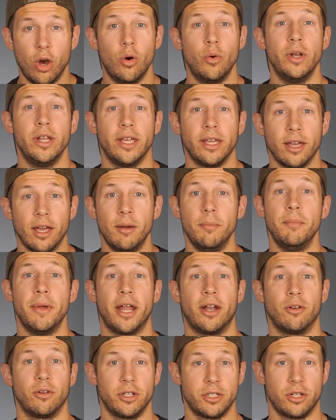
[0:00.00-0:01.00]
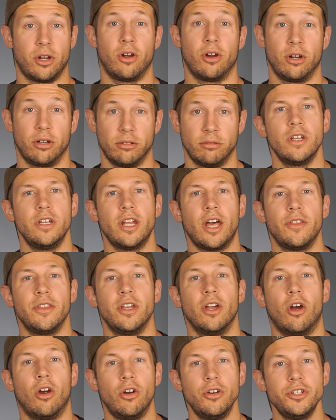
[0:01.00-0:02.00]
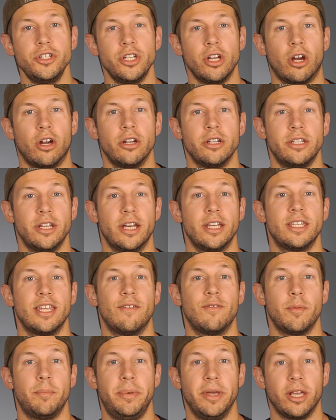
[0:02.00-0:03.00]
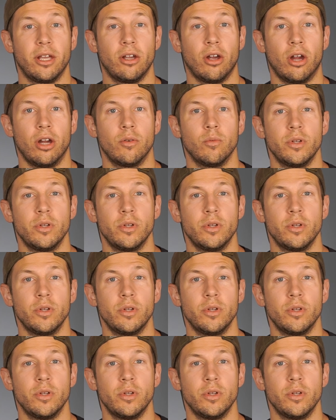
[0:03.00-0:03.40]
owning a metal guitar. Now the RGR does have a pickguard,